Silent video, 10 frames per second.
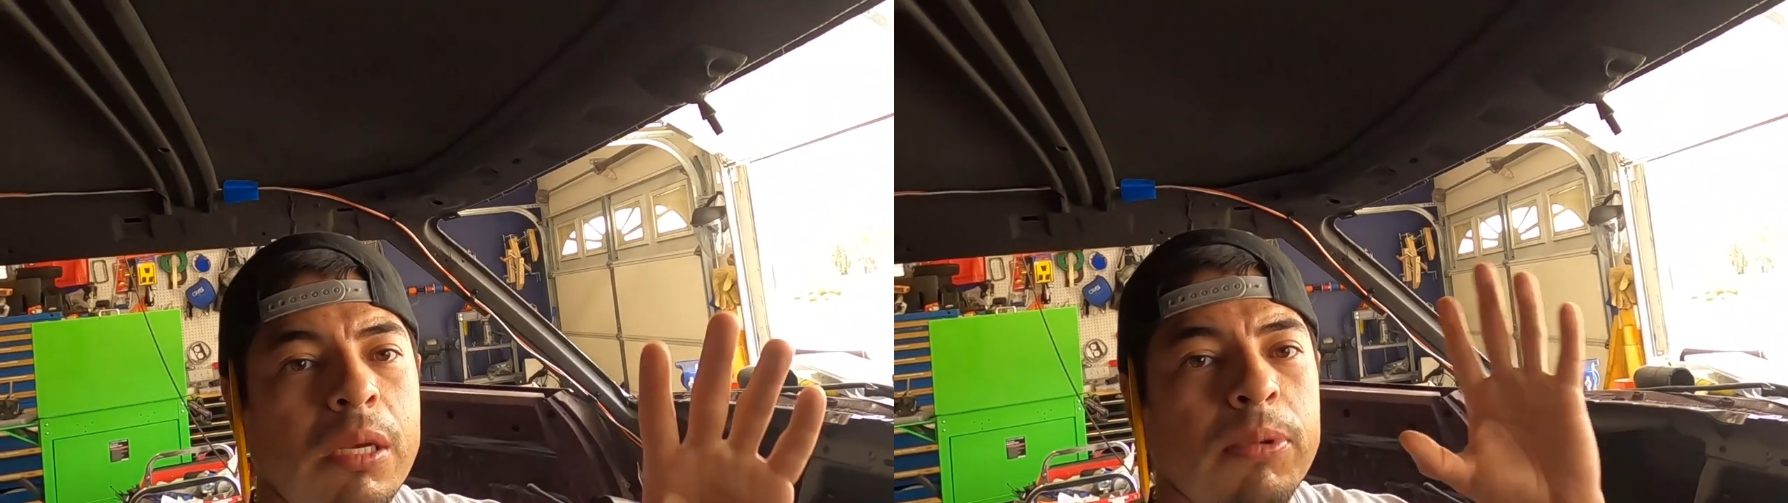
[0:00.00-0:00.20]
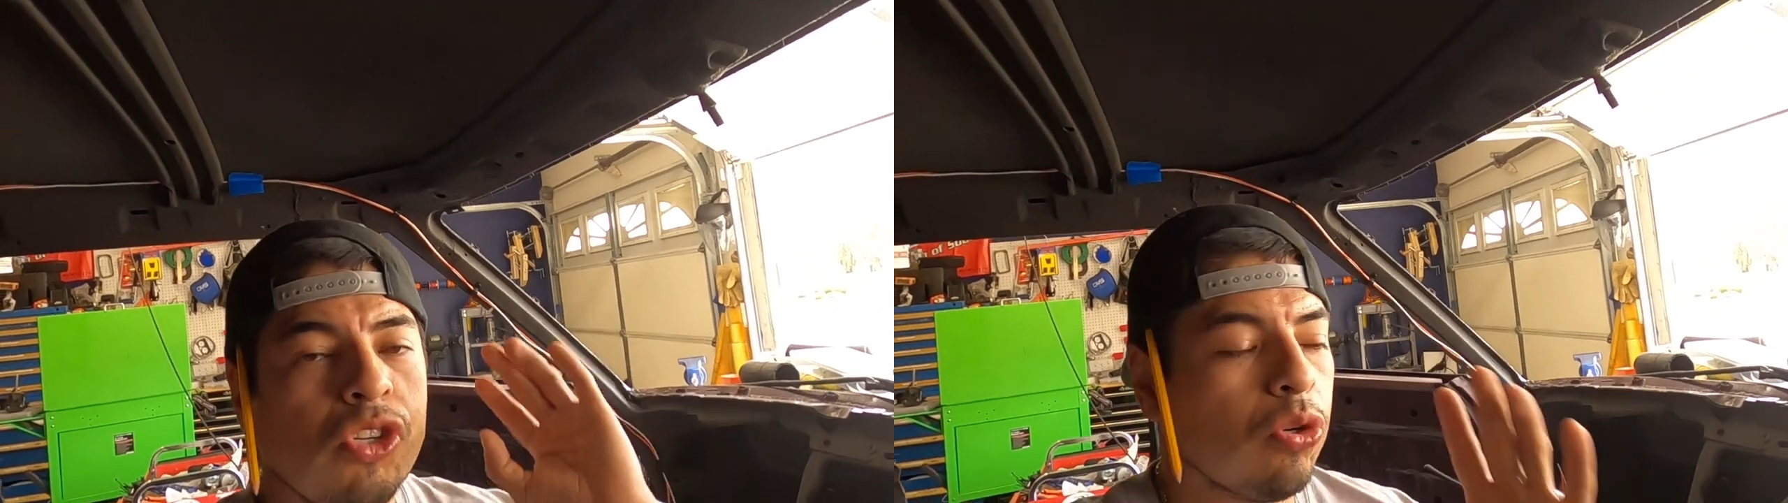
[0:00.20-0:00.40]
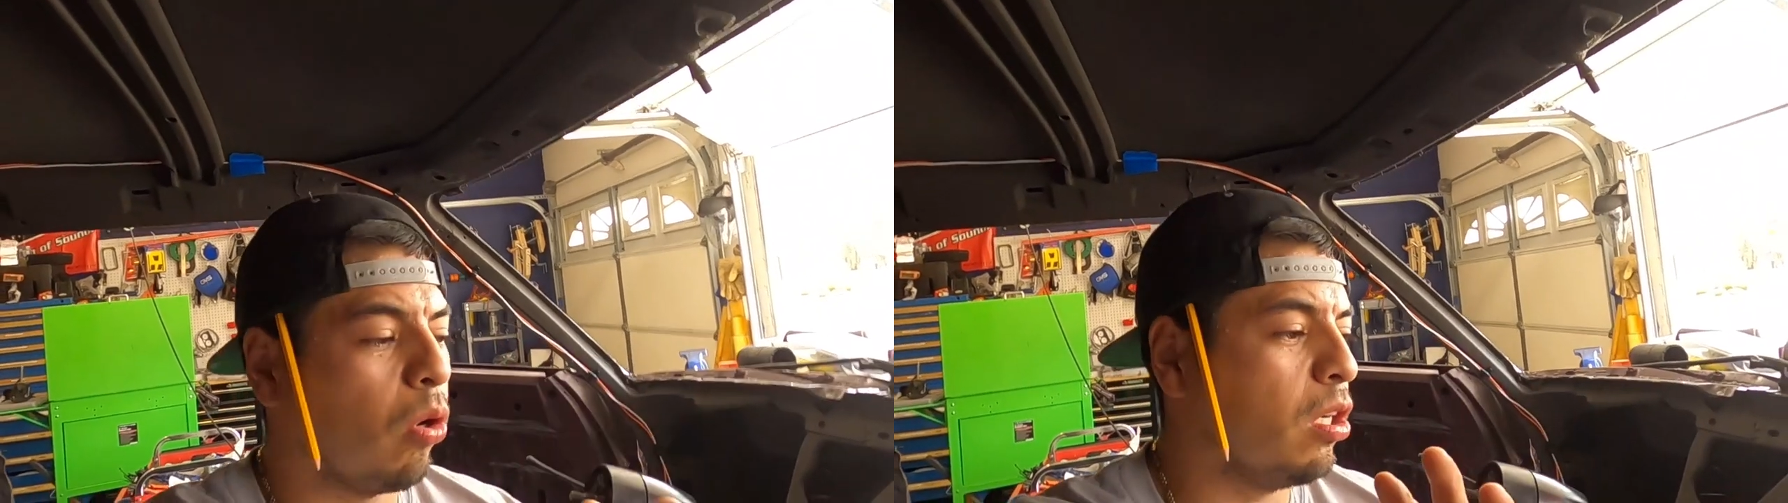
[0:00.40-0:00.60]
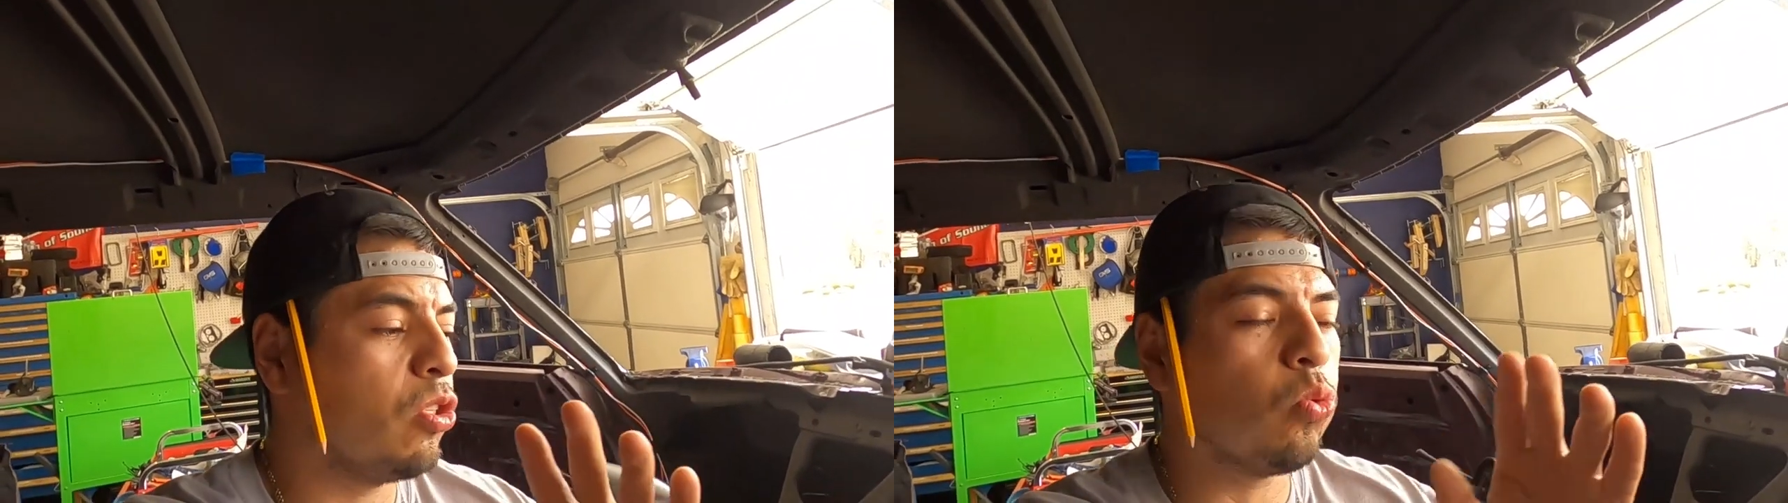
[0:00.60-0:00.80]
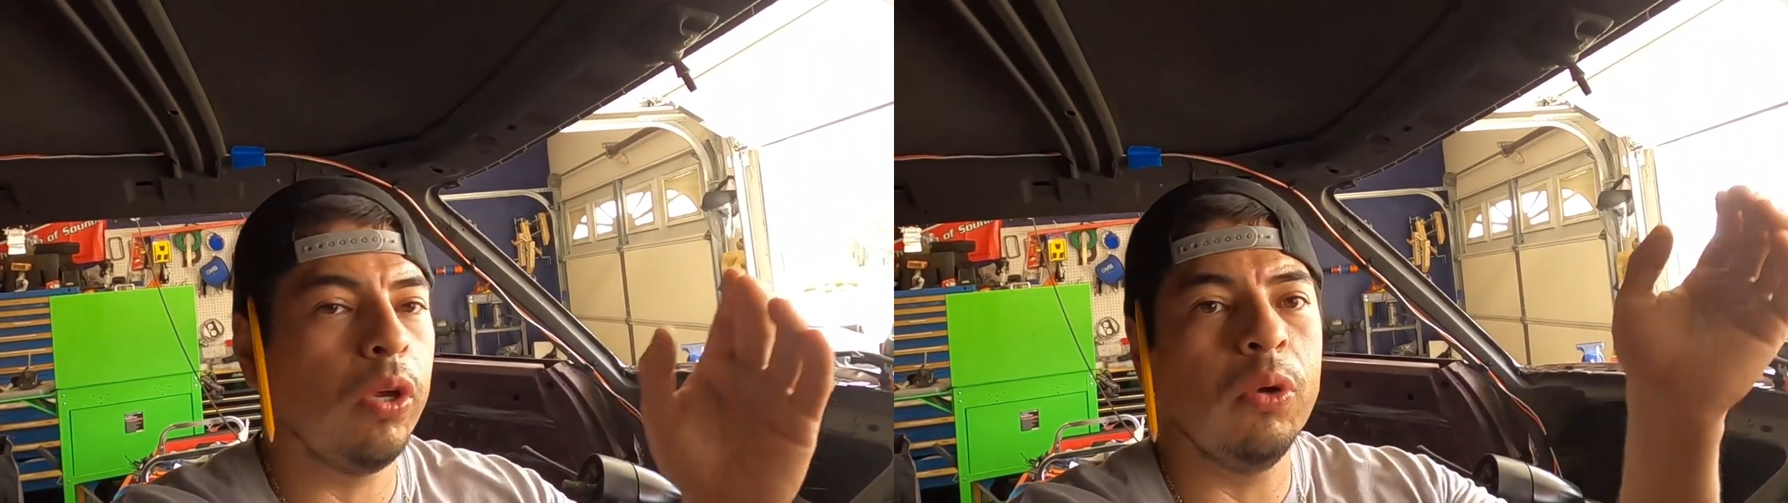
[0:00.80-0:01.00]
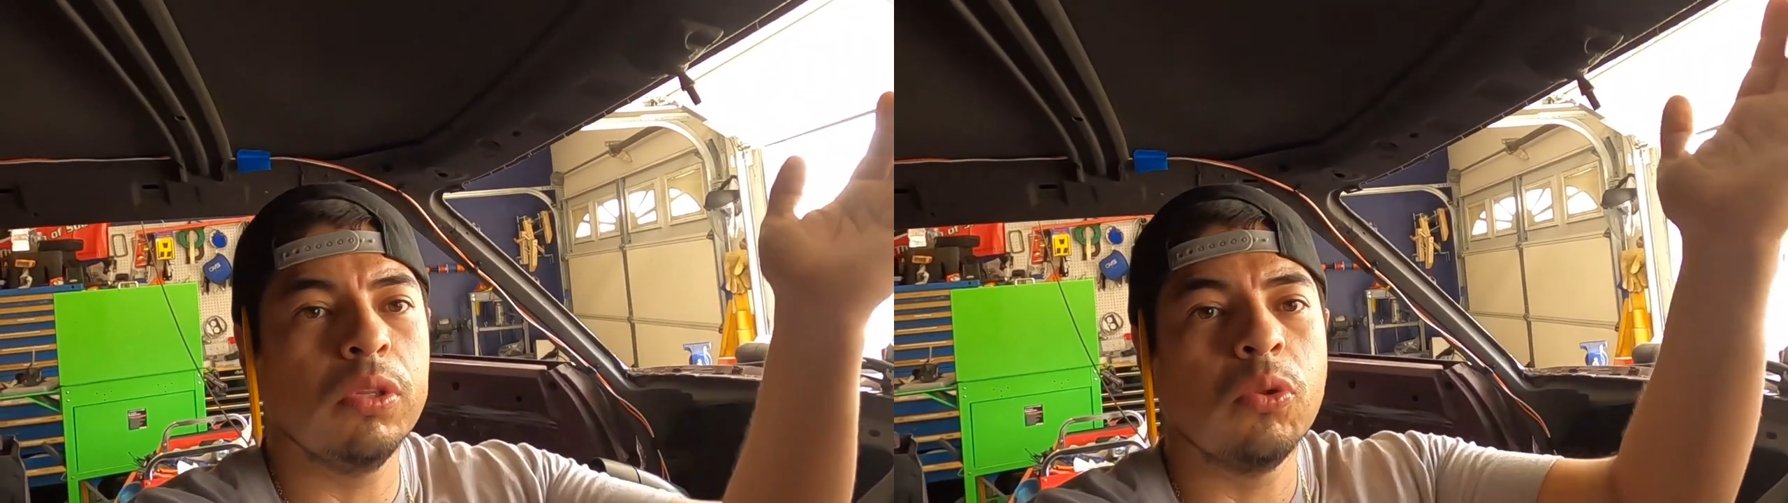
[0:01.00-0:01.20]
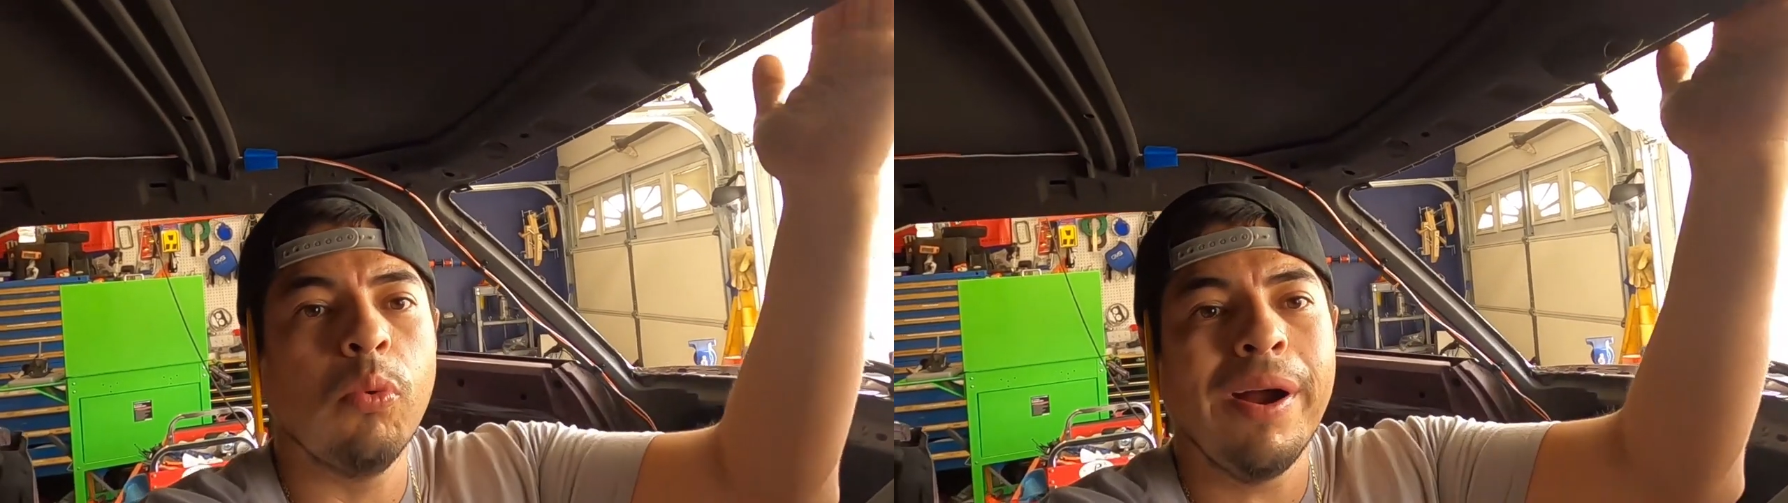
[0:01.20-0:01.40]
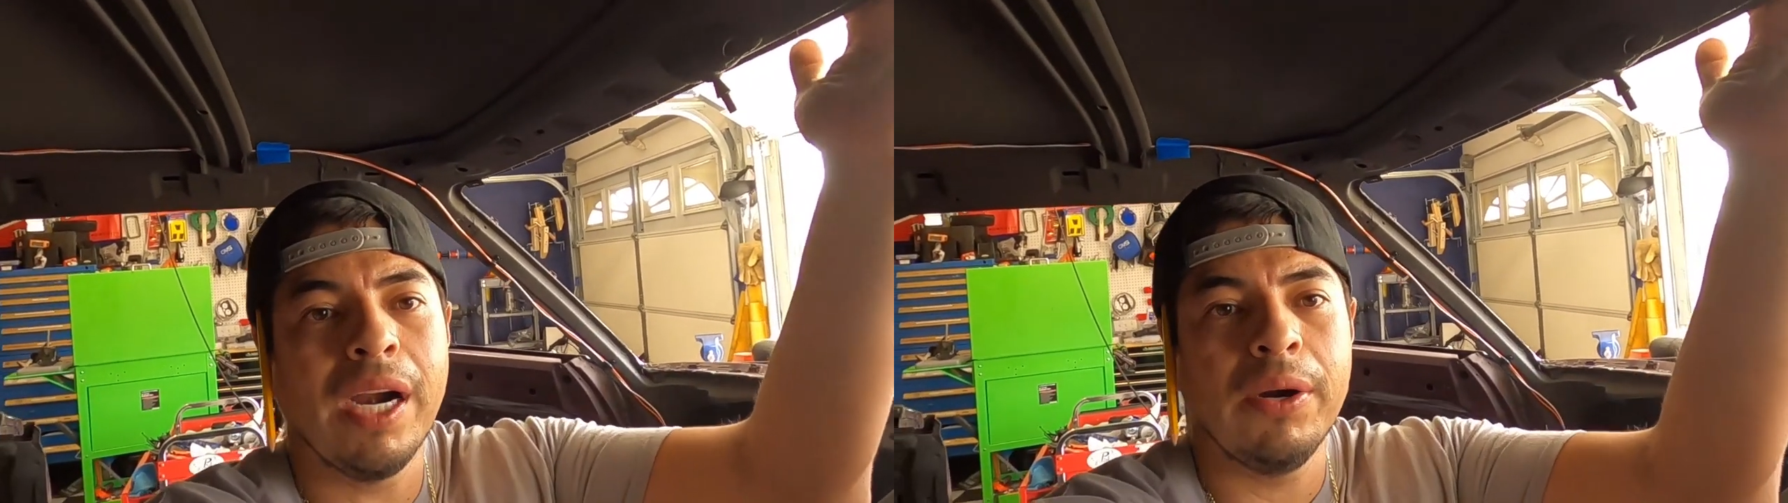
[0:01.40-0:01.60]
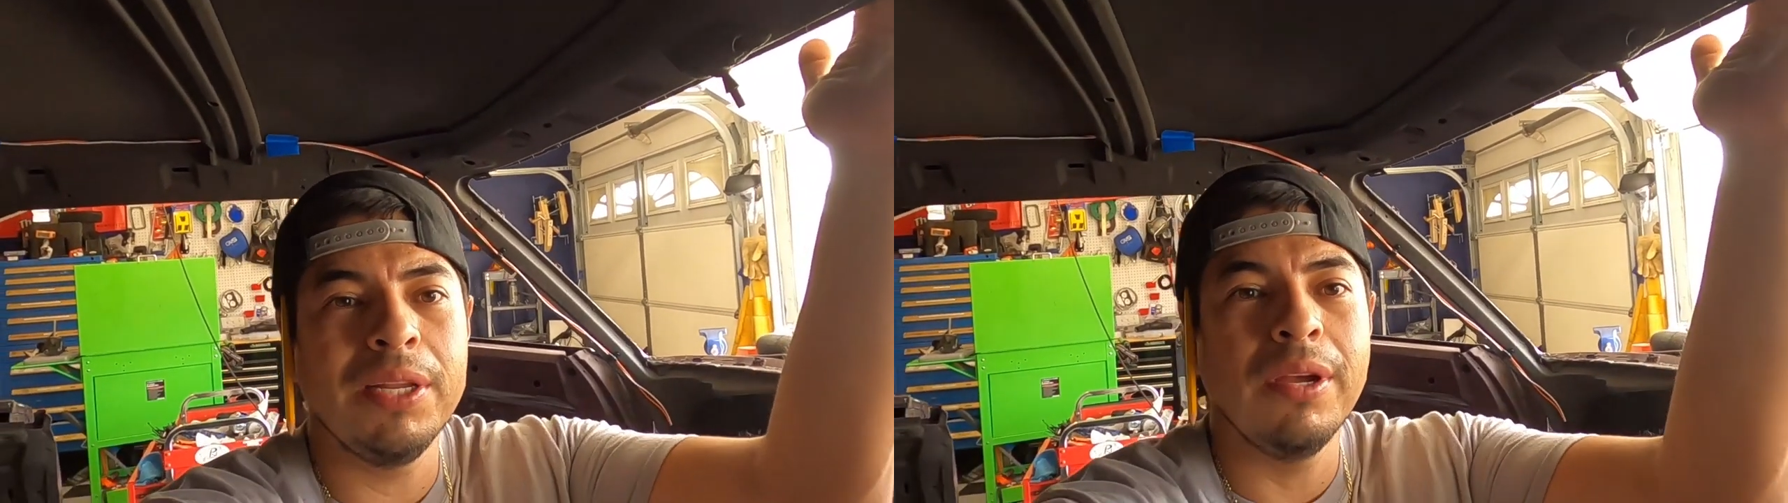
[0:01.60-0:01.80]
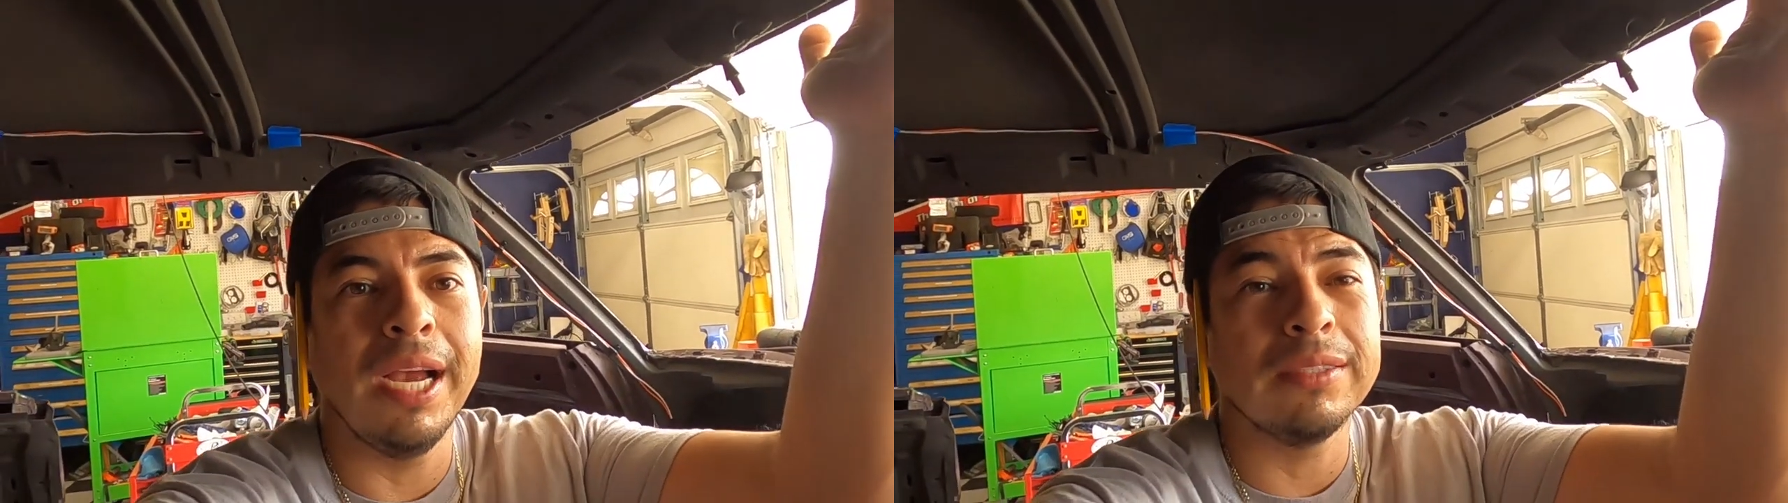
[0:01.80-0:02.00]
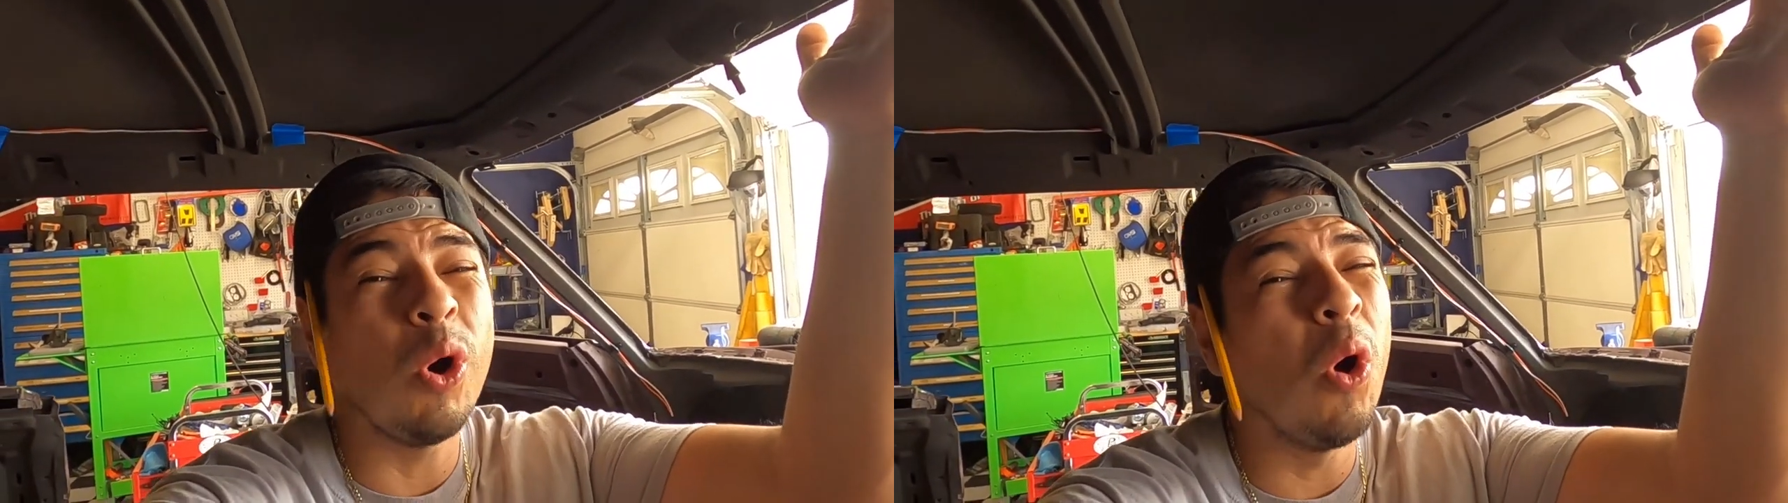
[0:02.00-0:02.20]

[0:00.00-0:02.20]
to keep it short and sweet with the wiring, you guys.